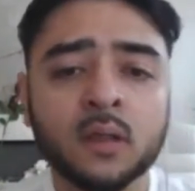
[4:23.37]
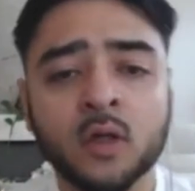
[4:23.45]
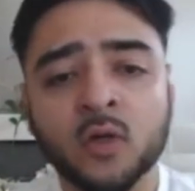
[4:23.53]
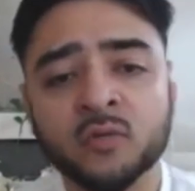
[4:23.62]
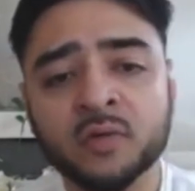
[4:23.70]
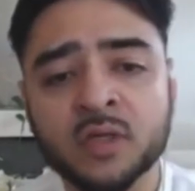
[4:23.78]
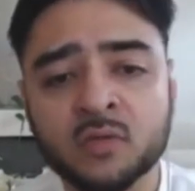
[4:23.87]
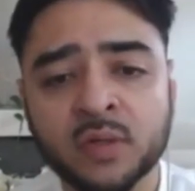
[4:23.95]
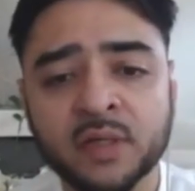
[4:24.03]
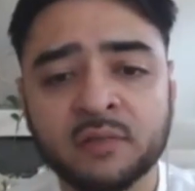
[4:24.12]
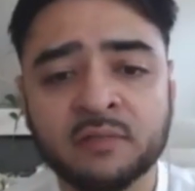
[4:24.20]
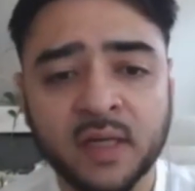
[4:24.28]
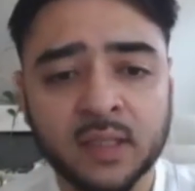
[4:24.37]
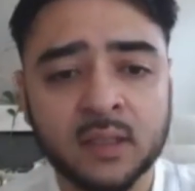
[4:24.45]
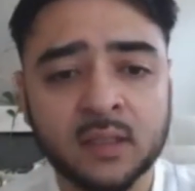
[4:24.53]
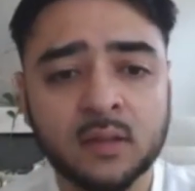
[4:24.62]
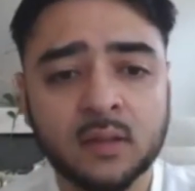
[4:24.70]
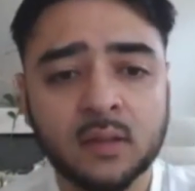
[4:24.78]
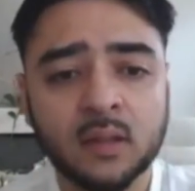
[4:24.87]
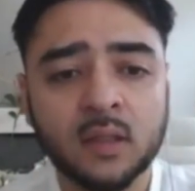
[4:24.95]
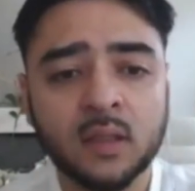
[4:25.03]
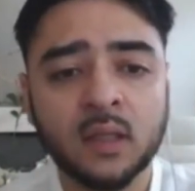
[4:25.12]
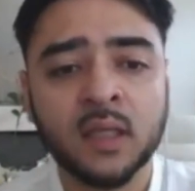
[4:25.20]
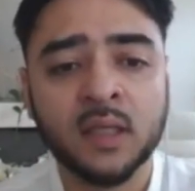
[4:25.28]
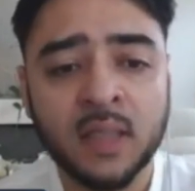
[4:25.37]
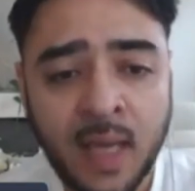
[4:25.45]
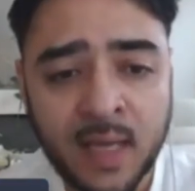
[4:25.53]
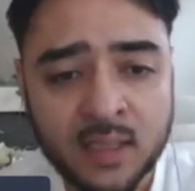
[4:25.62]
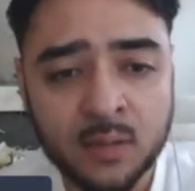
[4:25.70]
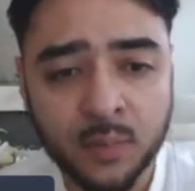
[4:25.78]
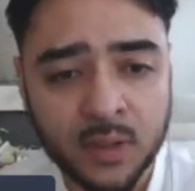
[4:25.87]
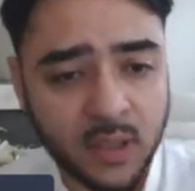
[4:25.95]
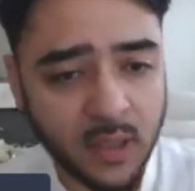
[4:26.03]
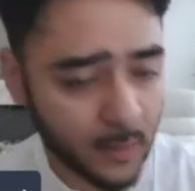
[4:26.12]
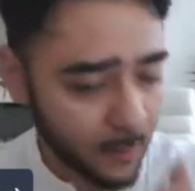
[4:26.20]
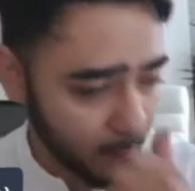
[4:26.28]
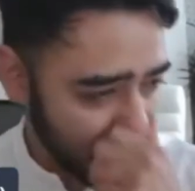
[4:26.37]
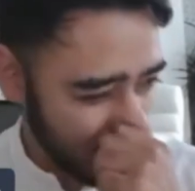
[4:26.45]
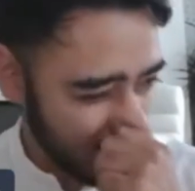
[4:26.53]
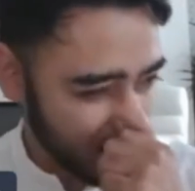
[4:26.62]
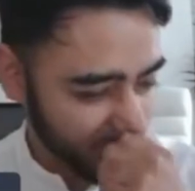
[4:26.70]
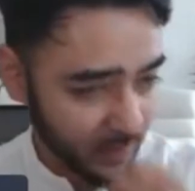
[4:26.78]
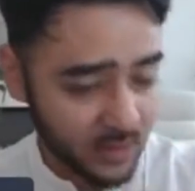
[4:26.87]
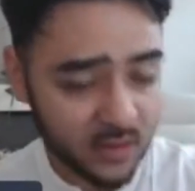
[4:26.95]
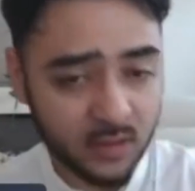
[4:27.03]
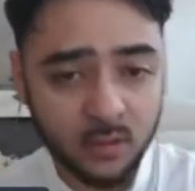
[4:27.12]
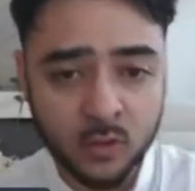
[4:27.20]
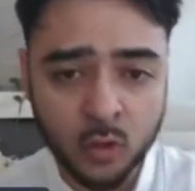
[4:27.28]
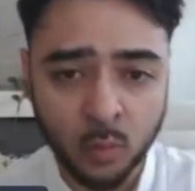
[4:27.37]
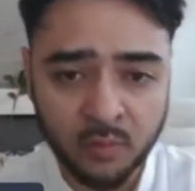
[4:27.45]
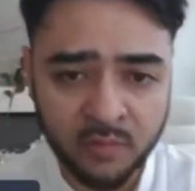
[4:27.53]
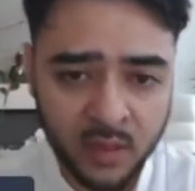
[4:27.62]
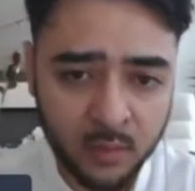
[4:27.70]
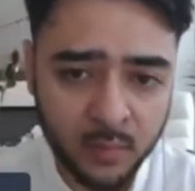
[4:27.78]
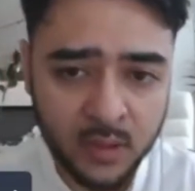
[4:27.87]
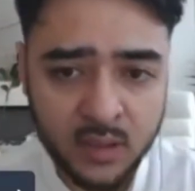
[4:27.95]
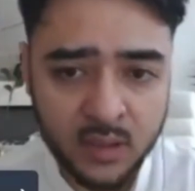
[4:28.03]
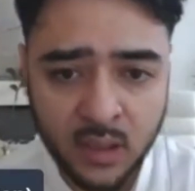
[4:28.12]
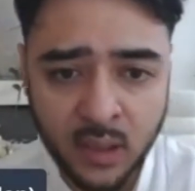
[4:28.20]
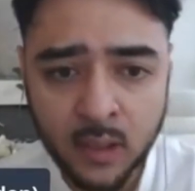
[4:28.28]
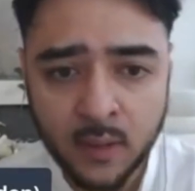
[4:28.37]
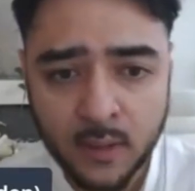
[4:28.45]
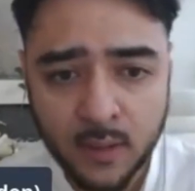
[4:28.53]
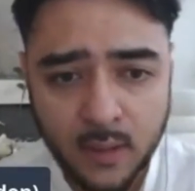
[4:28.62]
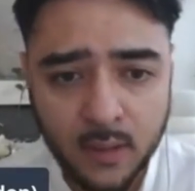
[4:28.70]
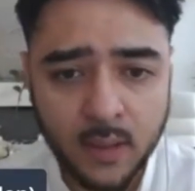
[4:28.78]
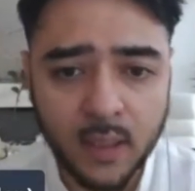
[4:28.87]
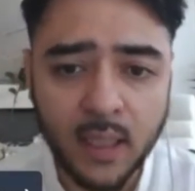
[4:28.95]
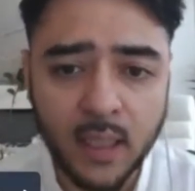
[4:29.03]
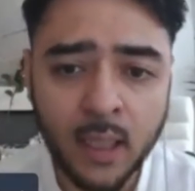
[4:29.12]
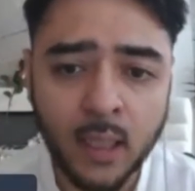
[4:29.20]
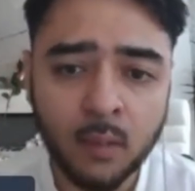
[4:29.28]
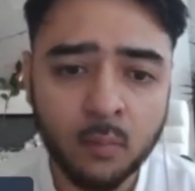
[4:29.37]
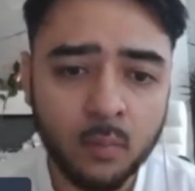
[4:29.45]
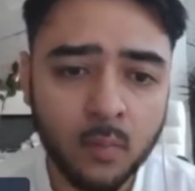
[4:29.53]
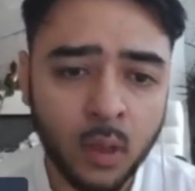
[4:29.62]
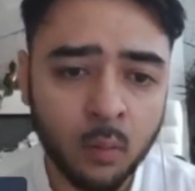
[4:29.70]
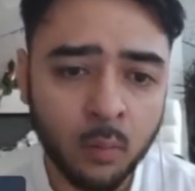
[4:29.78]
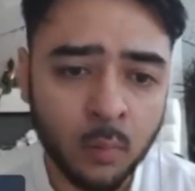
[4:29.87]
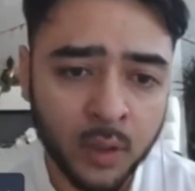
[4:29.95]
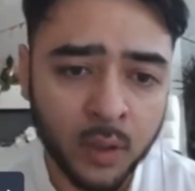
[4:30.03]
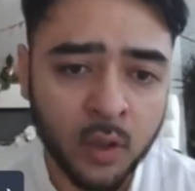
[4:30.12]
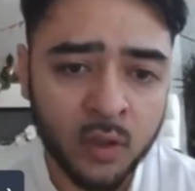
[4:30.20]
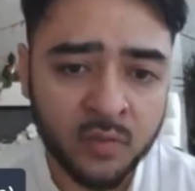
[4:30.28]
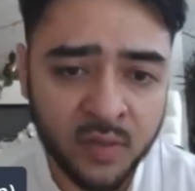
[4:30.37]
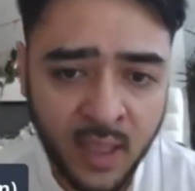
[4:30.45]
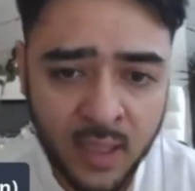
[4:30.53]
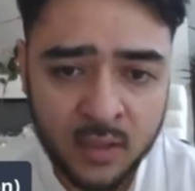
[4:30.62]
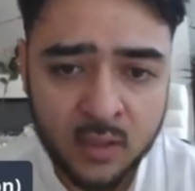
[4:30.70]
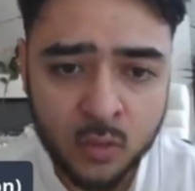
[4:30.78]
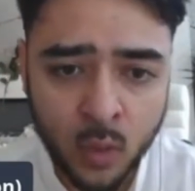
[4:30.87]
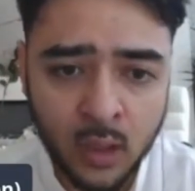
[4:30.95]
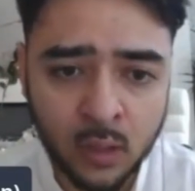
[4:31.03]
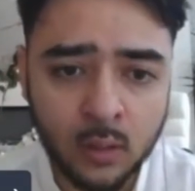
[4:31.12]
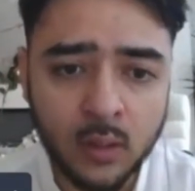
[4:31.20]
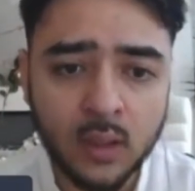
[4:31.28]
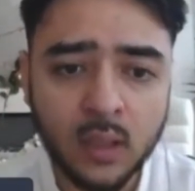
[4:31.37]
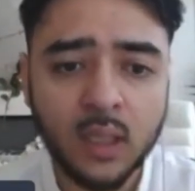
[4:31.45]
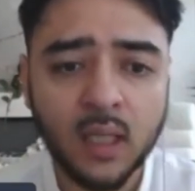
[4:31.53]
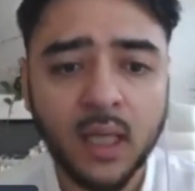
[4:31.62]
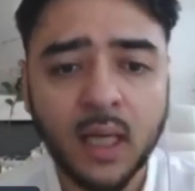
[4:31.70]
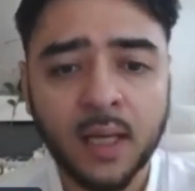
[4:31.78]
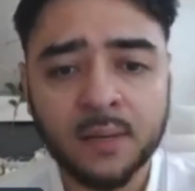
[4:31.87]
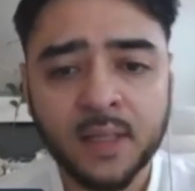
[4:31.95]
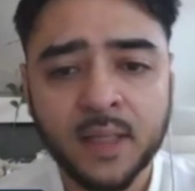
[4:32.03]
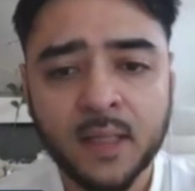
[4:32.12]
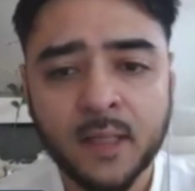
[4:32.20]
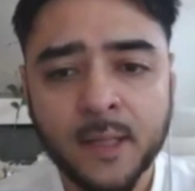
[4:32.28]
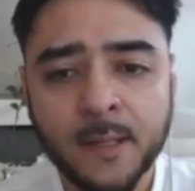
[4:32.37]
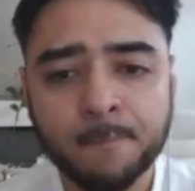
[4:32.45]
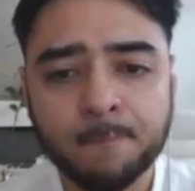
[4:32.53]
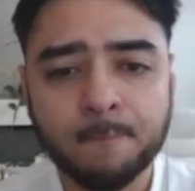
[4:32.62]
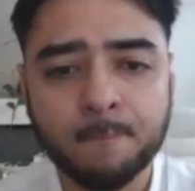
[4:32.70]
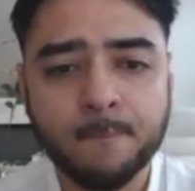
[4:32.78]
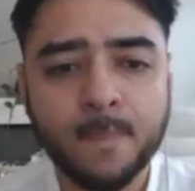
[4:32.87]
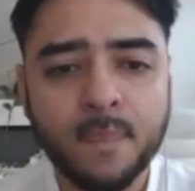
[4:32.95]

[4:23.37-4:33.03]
COVID has really affected that in particular. Has it affected the job availability here? I'm going to go over that as well, and then